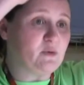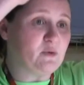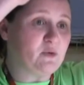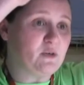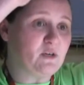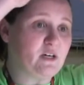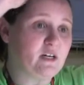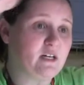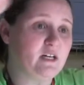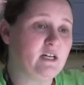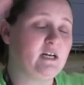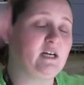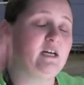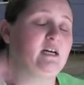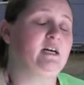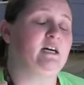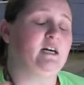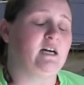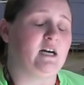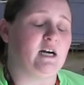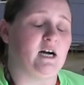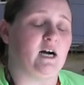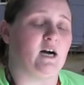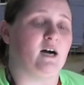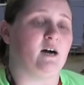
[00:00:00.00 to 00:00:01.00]
rule.
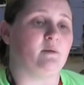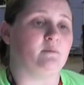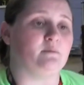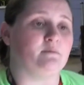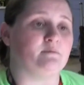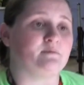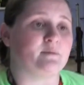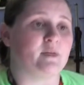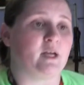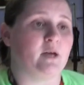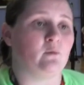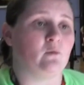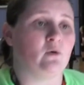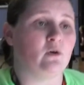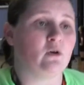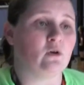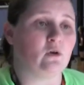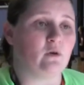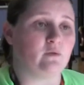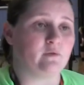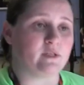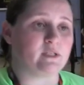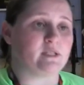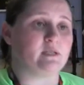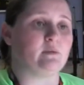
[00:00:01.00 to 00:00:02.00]
And we'll
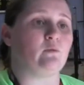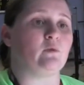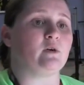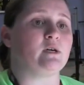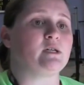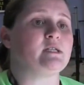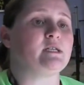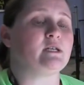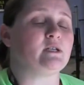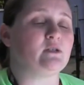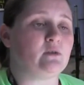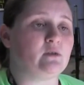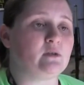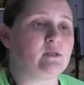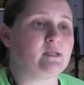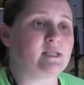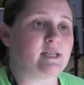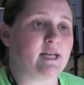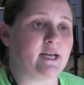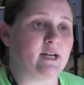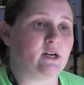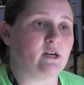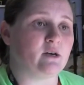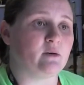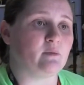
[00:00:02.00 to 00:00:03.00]
go over some more signals
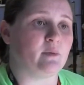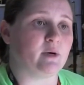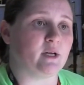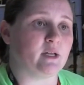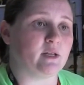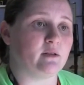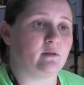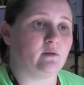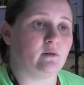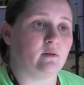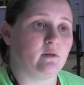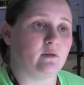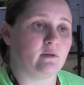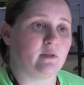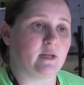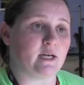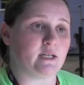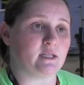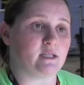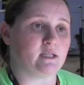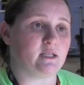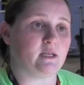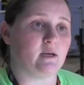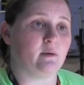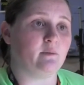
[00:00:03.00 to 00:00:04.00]
later, but
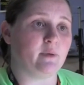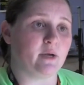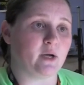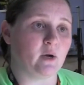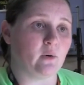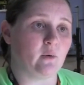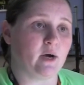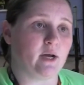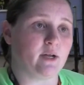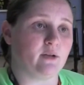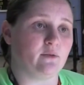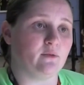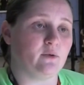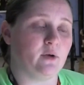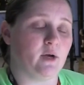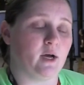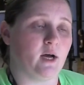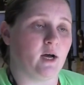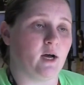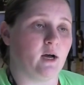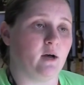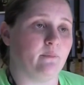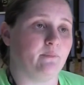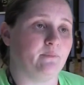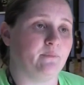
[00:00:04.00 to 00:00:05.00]
that's a big one
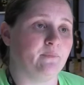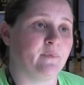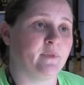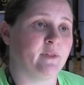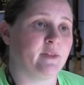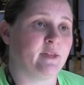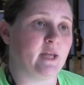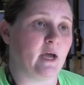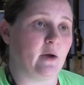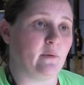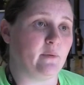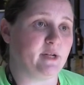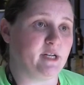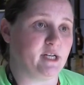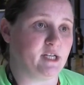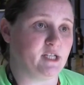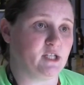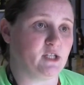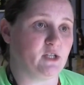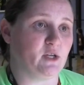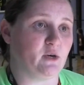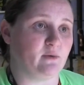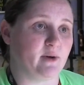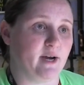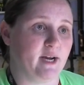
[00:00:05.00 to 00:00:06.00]
that we need
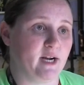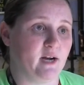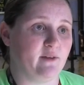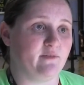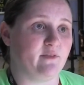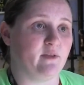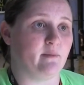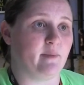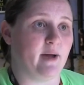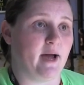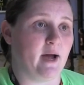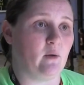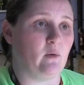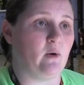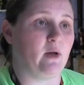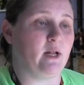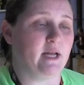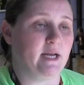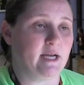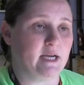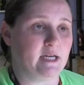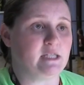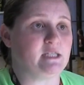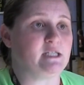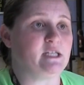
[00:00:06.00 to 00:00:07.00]
to know right off the bat while
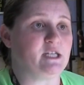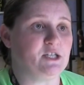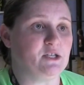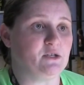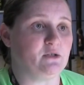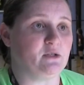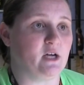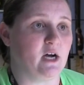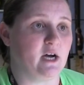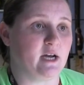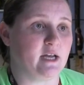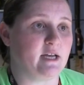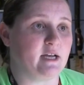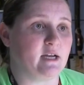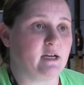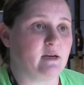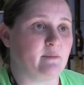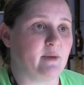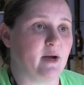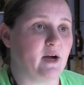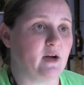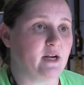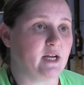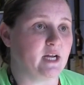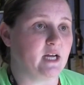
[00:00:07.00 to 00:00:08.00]
I continue talking
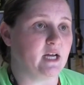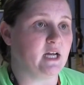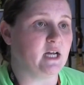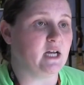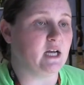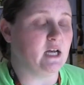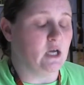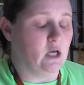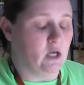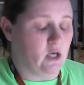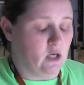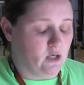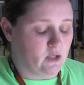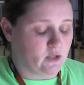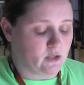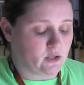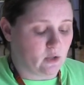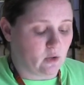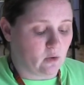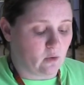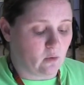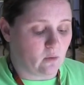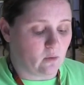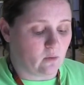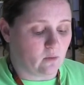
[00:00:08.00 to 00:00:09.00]
about it.
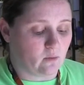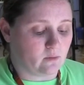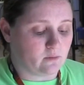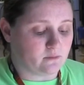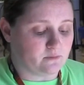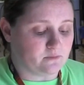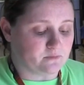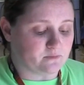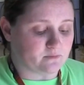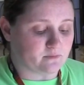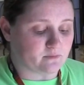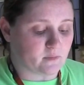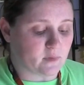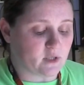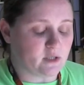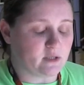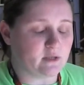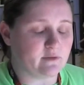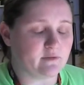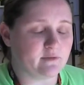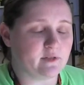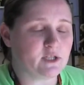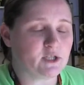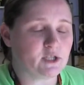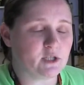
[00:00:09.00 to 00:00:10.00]
So
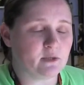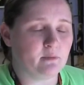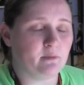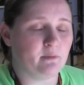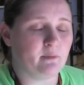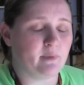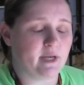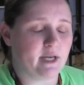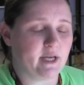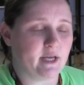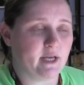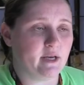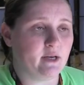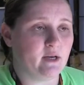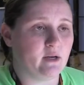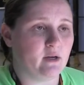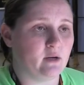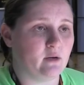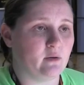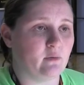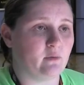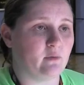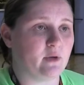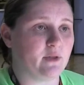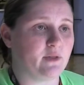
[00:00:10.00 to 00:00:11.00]
Division B
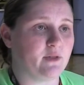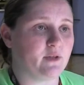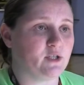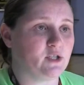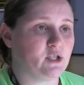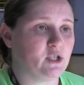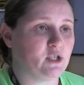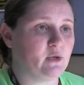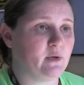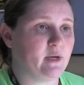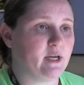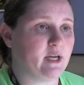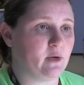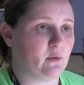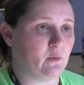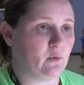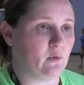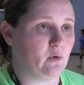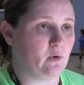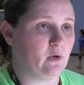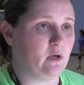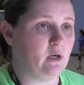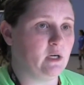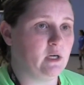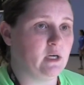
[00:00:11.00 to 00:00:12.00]
with the 2-hit
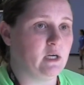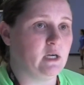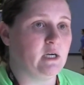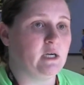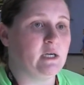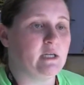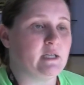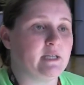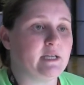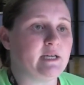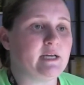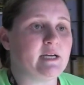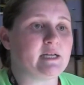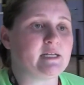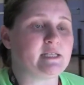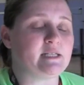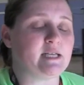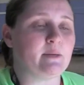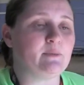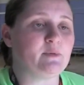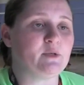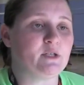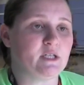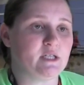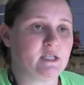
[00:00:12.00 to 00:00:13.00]
rule, the
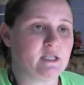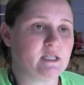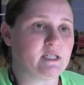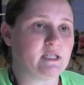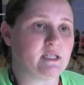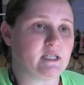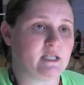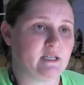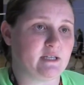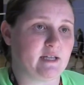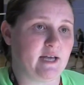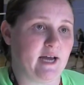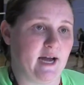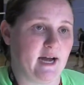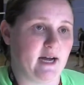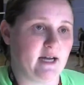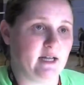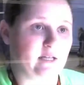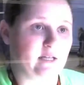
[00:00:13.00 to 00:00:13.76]
exceptions to that